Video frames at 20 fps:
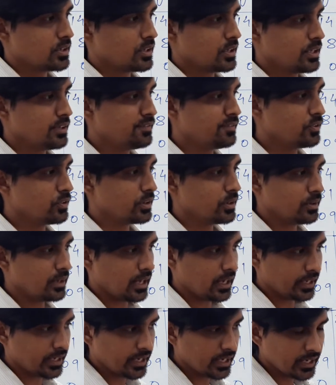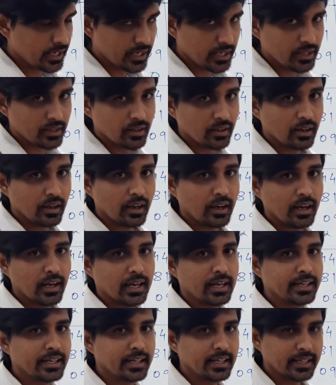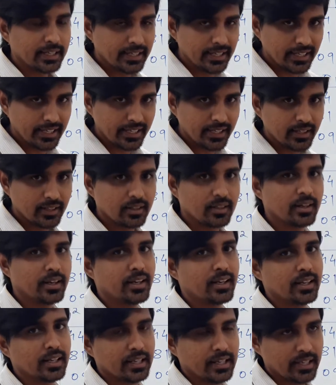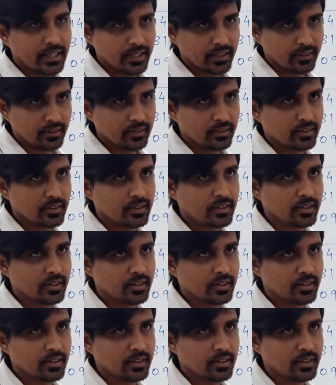If you again and again and again,